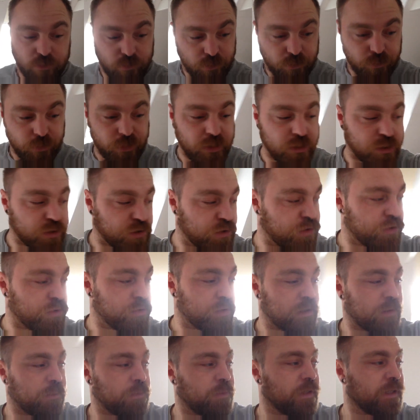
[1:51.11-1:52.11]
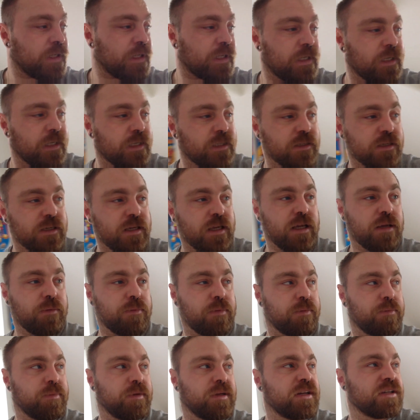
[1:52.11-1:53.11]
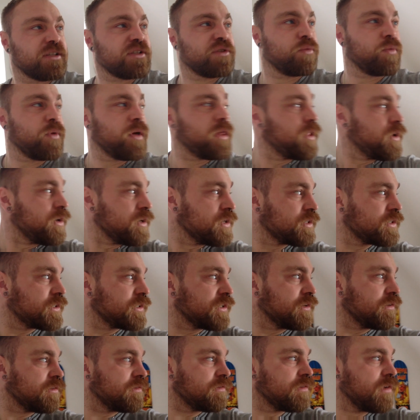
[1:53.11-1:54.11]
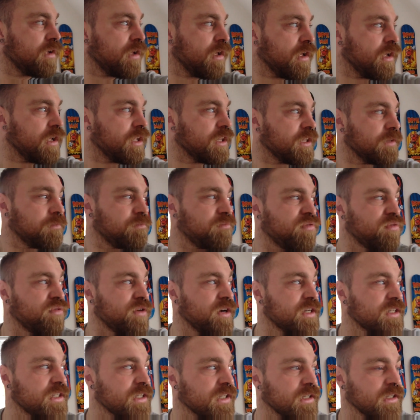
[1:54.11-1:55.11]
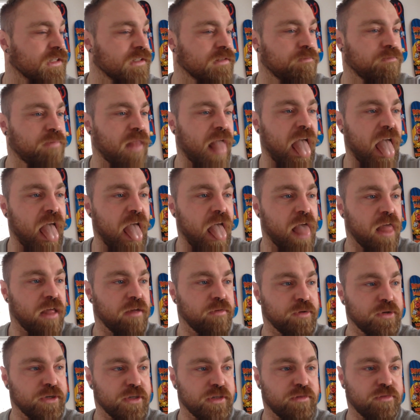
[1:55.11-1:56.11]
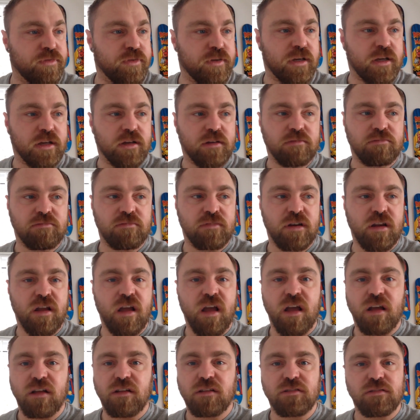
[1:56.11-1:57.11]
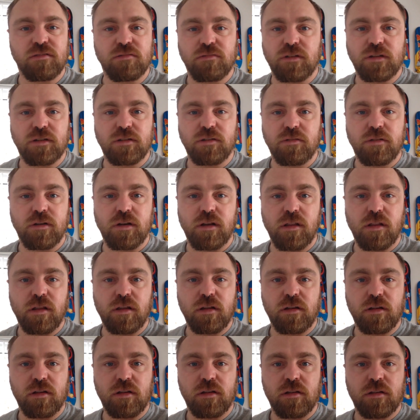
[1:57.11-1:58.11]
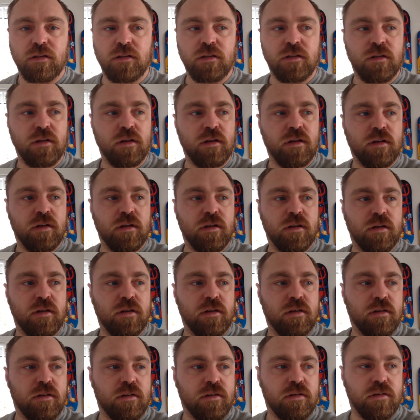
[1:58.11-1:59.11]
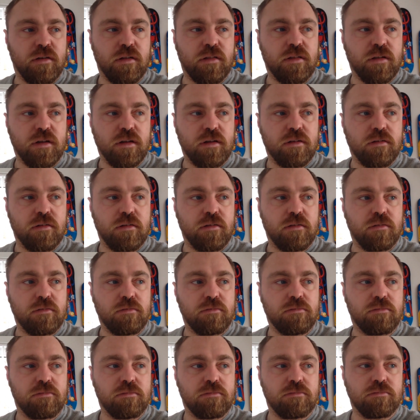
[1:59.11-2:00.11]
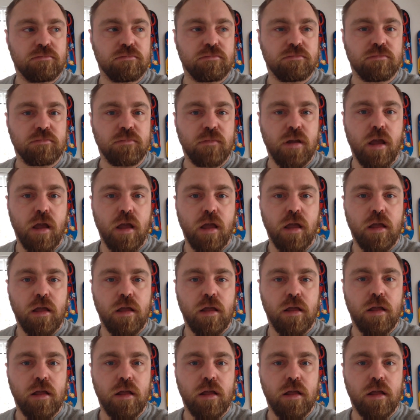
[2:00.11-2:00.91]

We wanted to do a complete clean today, but because the weather is so depressing and blah, we just feel like nah, don't want to do anything, nothing at all. Yeah.